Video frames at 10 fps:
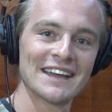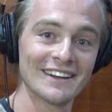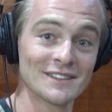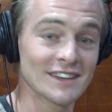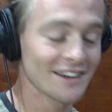man,
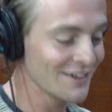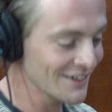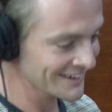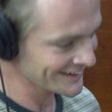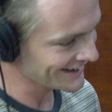I was like,
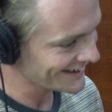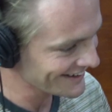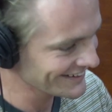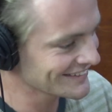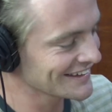
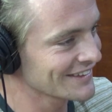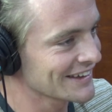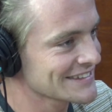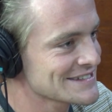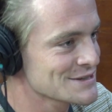okay. And then
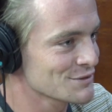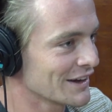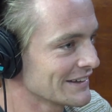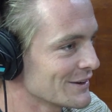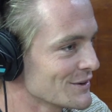like these
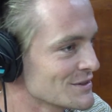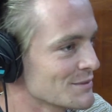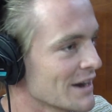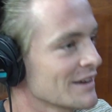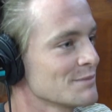Israeli girls in the
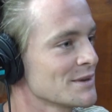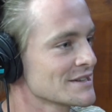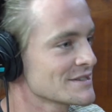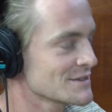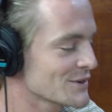back of the
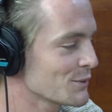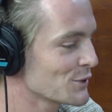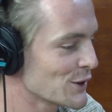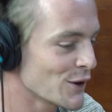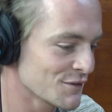bus just got
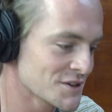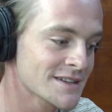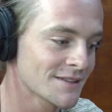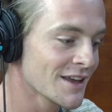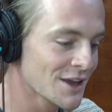pretty nervous,
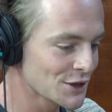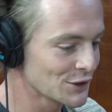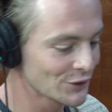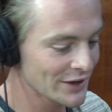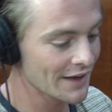and you
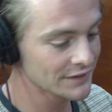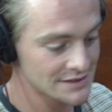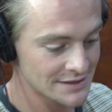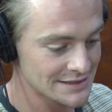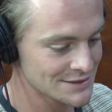look out and
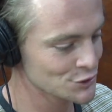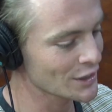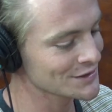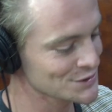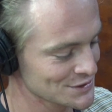there's these
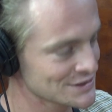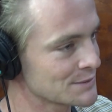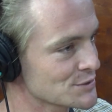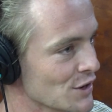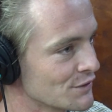trucks just
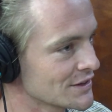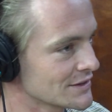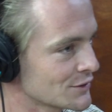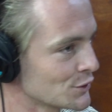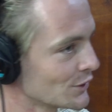tipped over
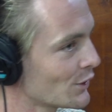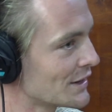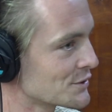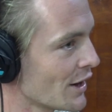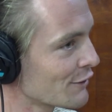that couldn't
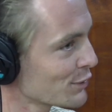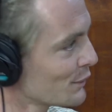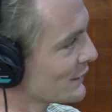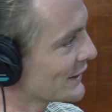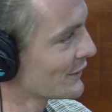quite drive
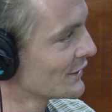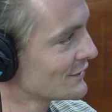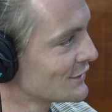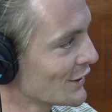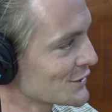properly on the
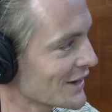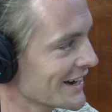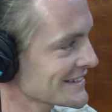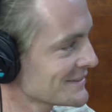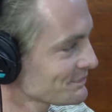dirt
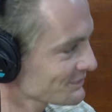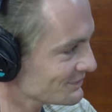tracks.